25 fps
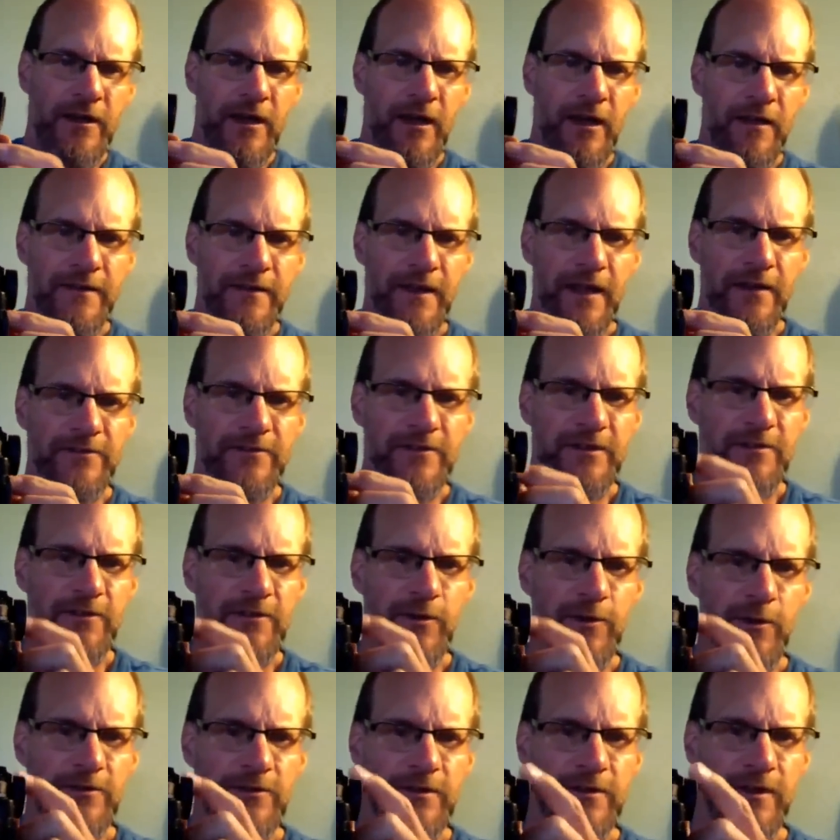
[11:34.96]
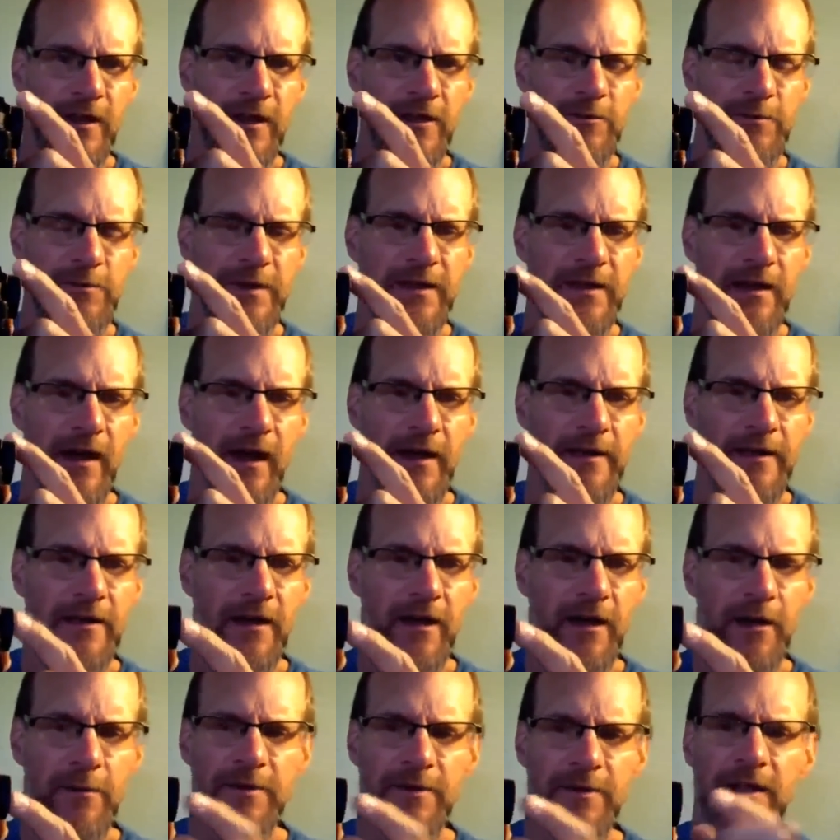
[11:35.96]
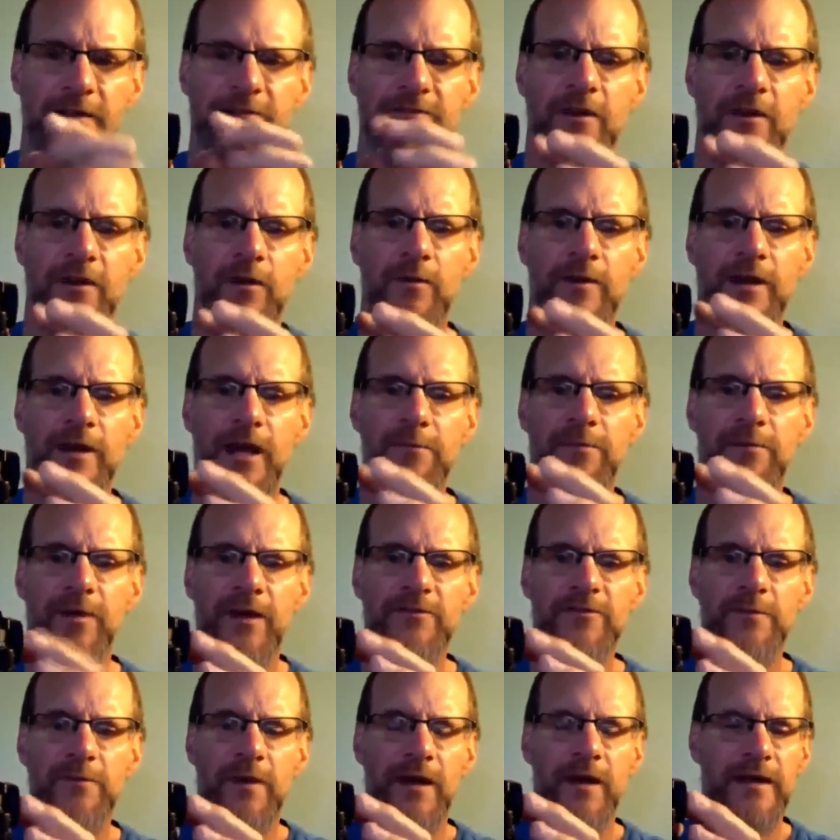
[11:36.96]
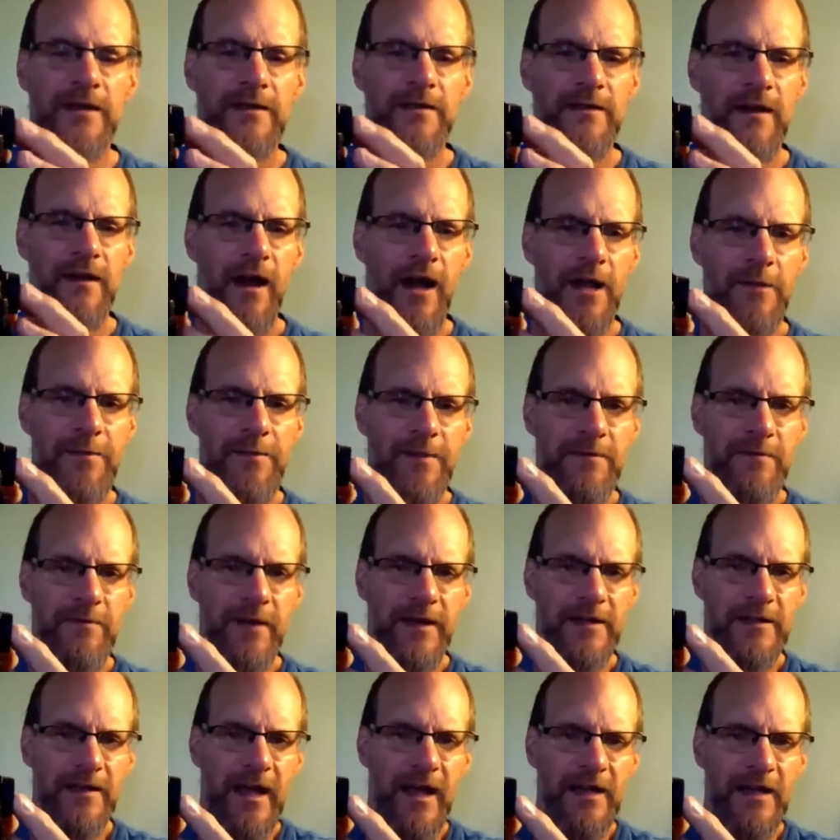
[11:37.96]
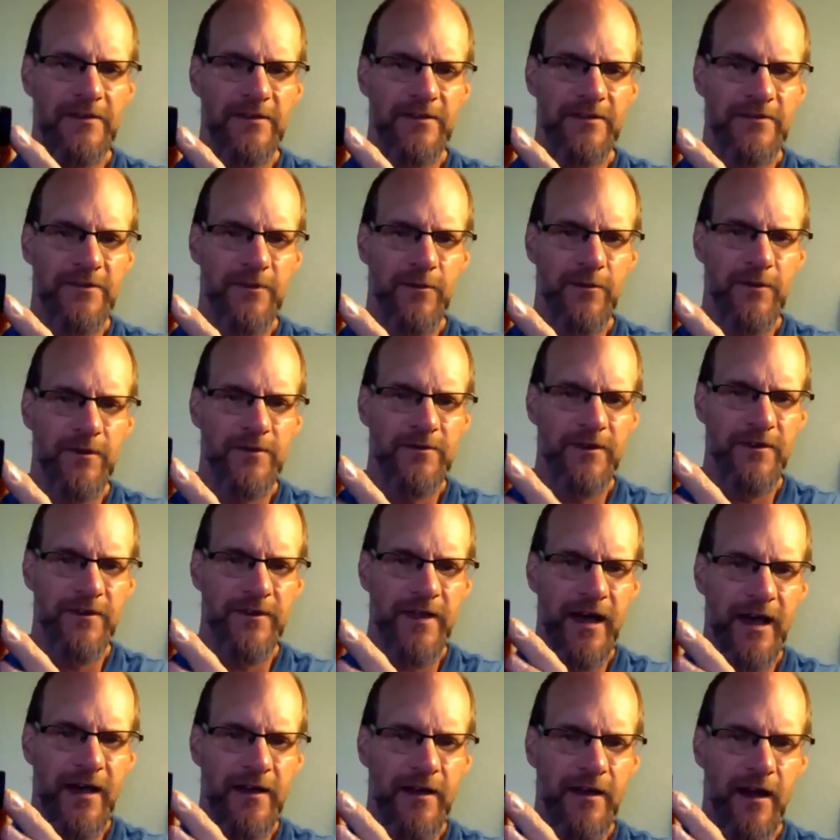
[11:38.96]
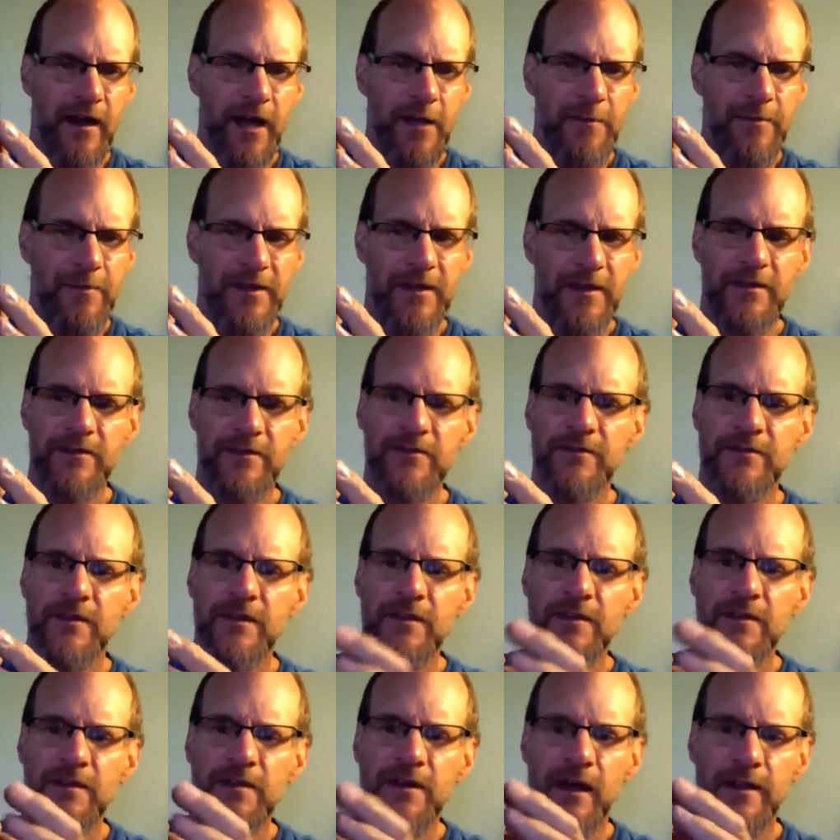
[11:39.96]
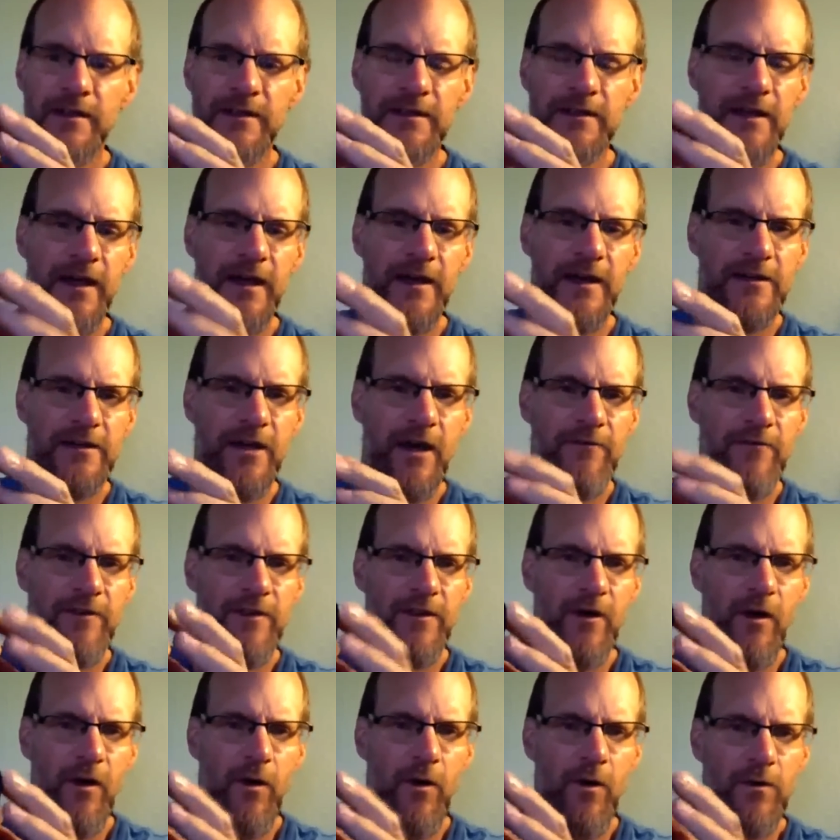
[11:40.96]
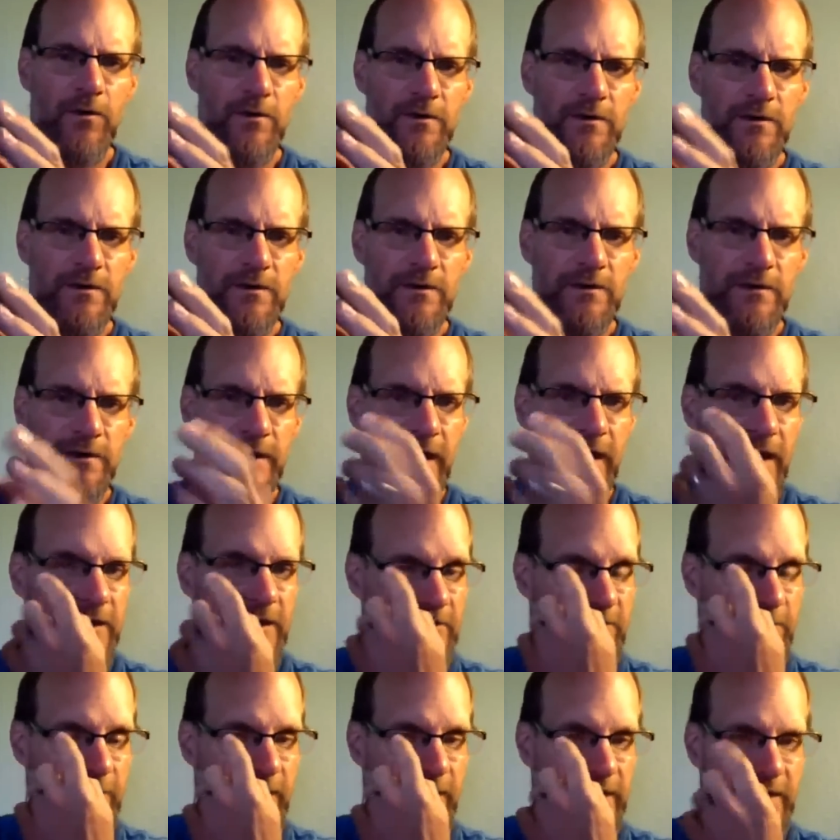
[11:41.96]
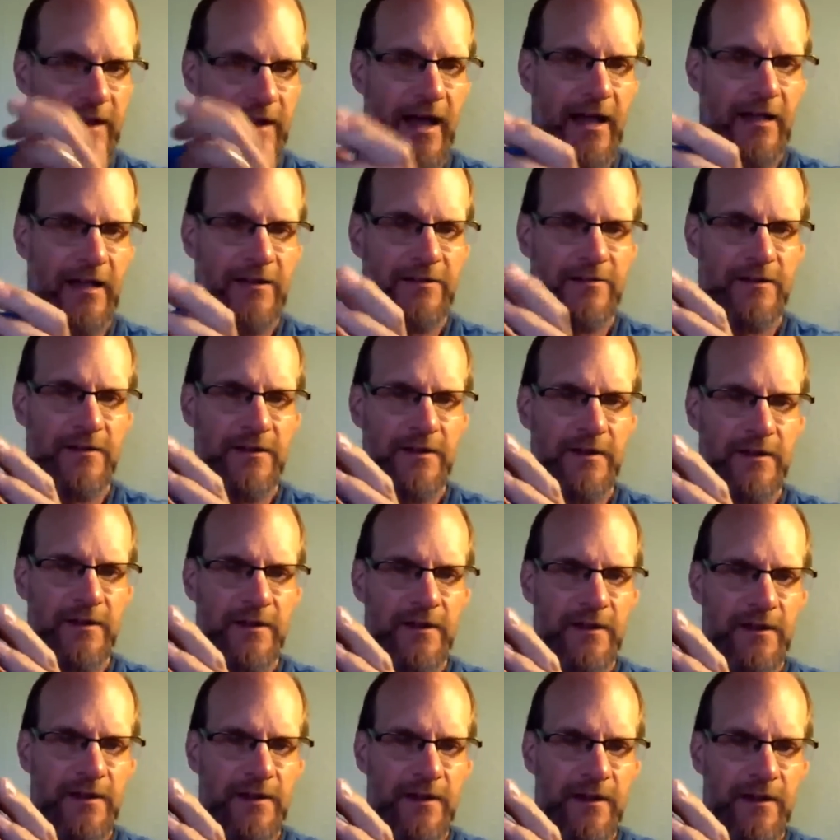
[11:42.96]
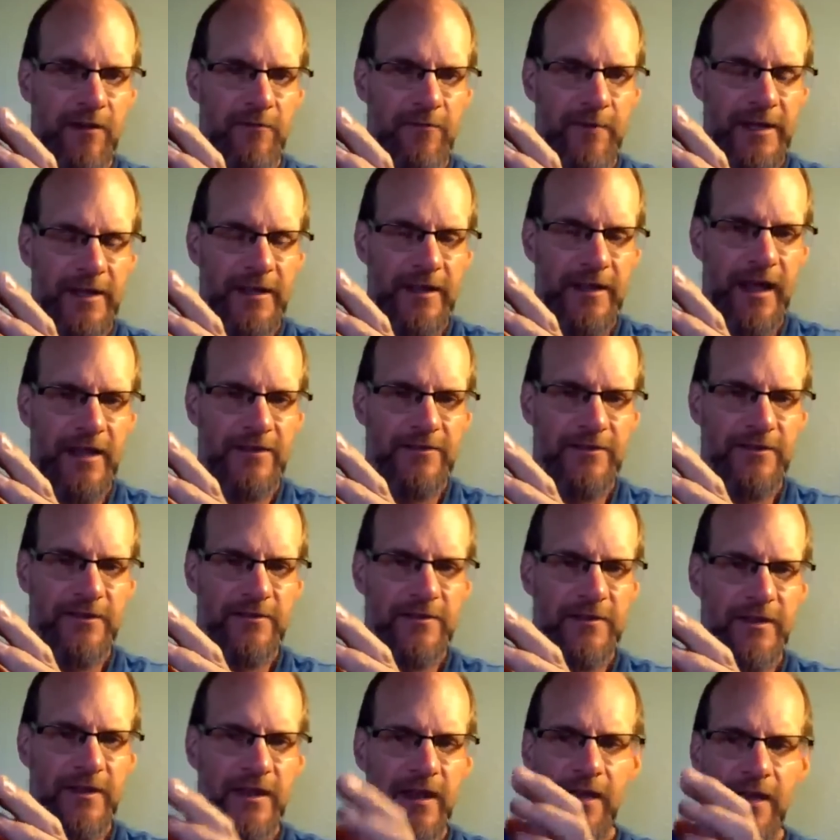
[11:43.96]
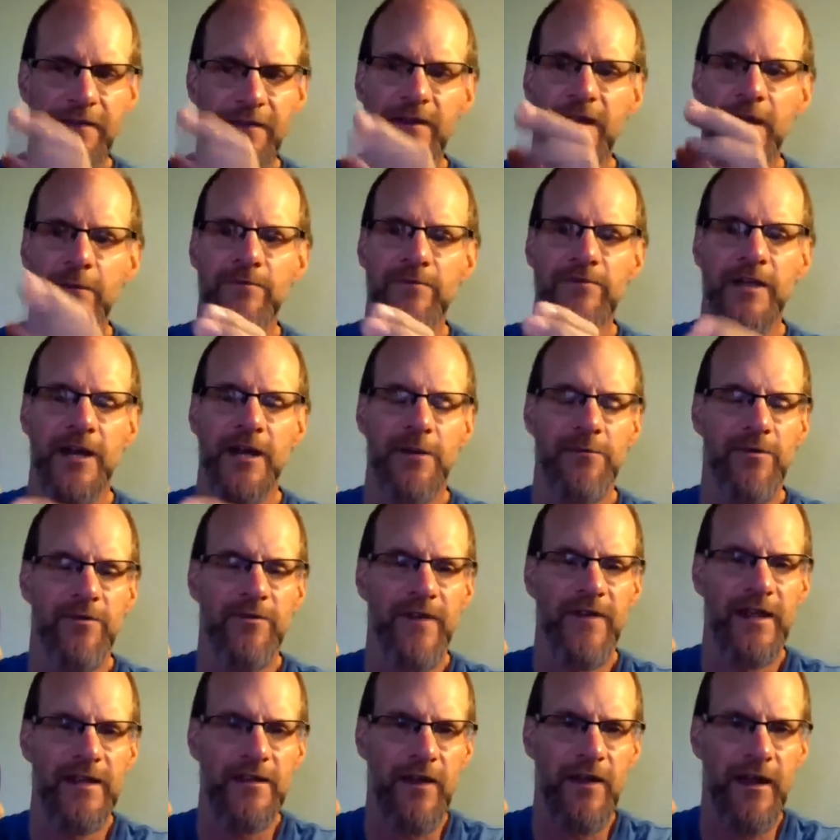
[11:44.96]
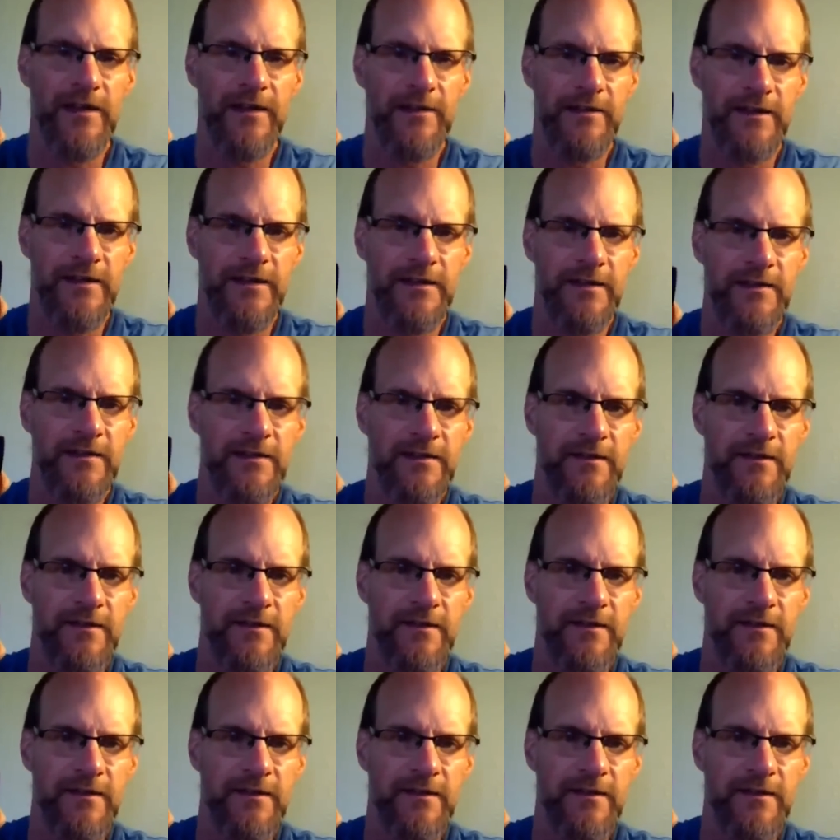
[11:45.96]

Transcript: The XT2 has a nice big eye cup, and so when I press my eye, my glasses to, to that eyepiece, I can kind of cover the whole lens of my glass, my glasses, and then I kind of prevent light leak.